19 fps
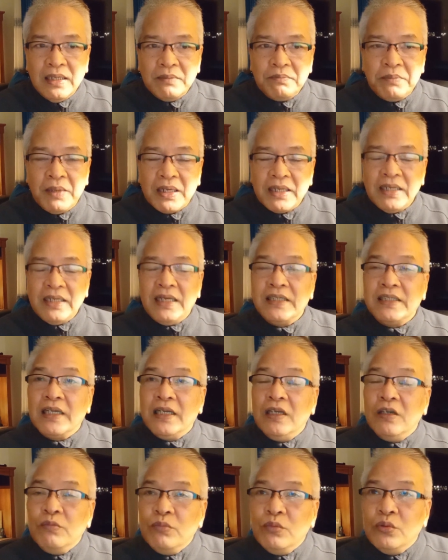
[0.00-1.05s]

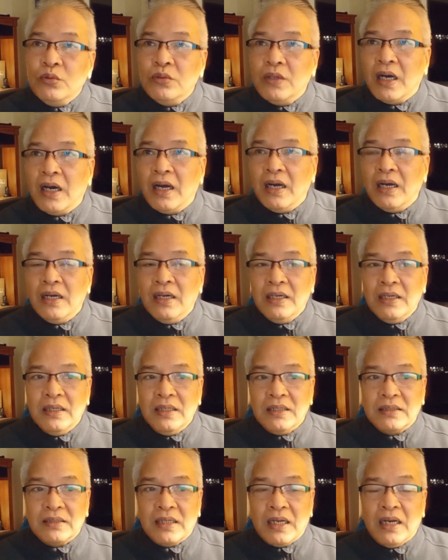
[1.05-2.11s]
pakikisalamuha
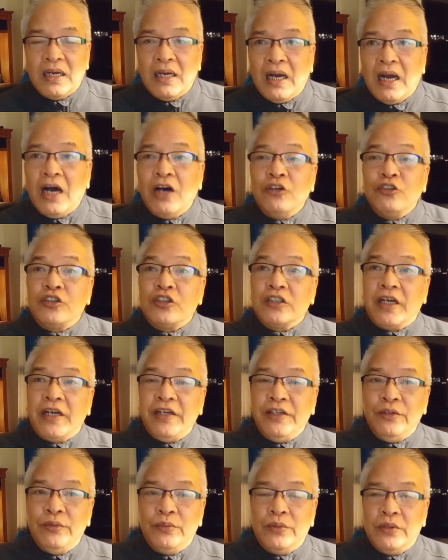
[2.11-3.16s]
sa outside
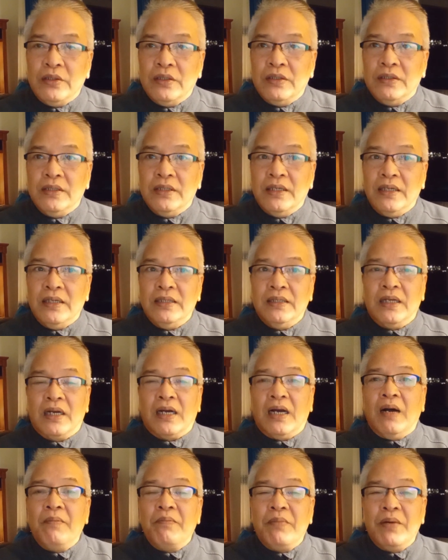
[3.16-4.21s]
world, in the
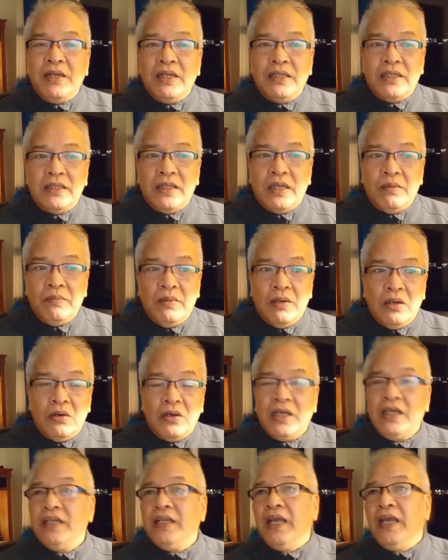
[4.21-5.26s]
company that they belong,
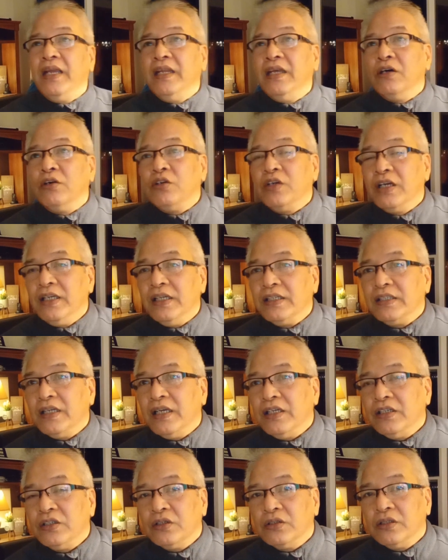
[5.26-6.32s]
in any
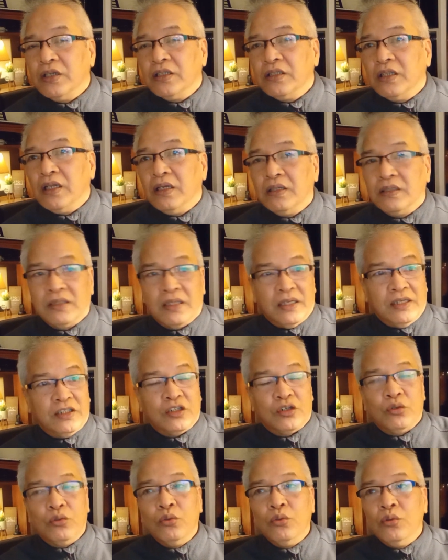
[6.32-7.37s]
organization that they, sa
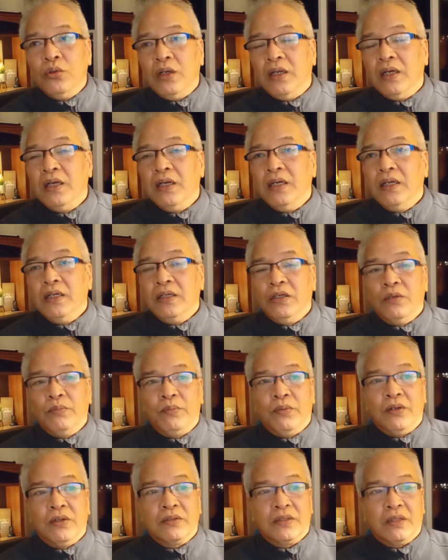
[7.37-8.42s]
school, no
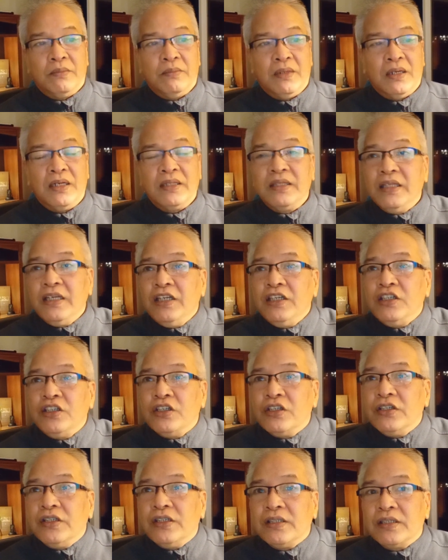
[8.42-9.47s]
po, sa mga
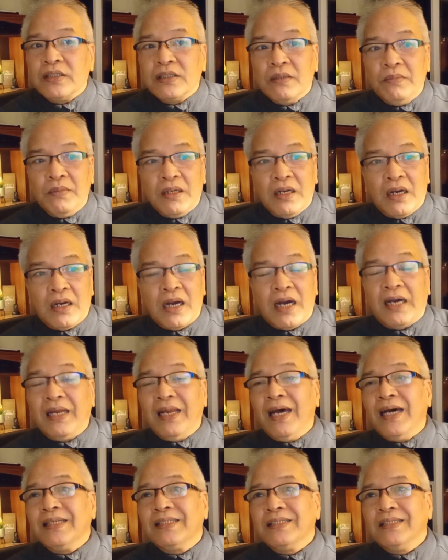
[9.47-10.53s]
teachers, sa mga
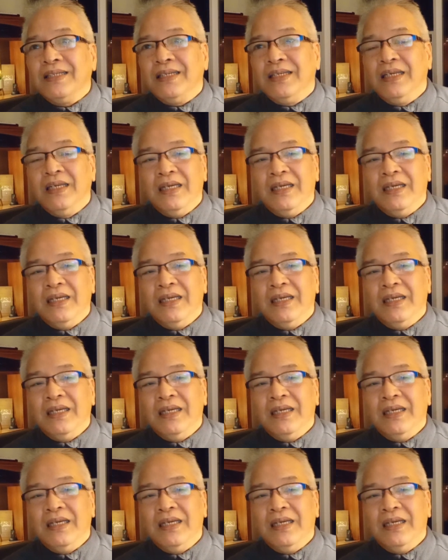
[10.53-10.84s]
kaklase,